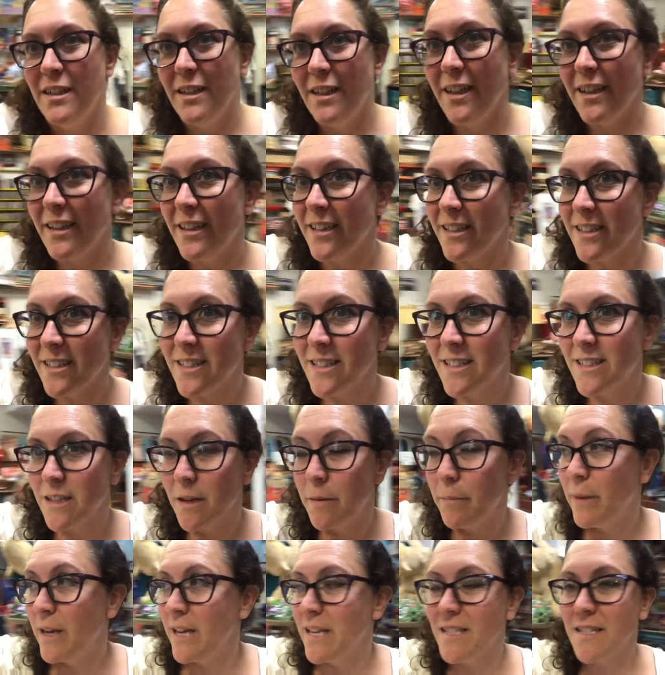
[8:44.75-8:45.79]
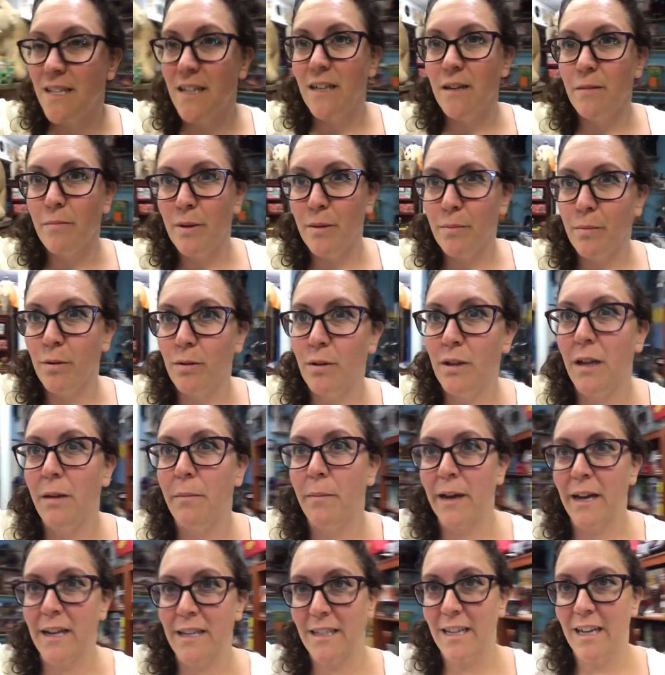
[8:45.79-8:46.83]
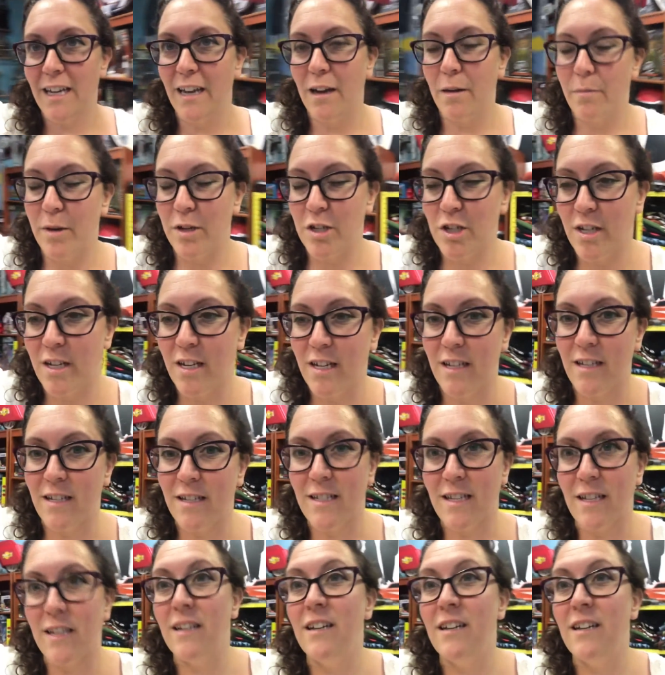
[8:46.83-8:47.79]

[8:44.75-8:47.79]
And it's amazing, and people keep asking how much it is.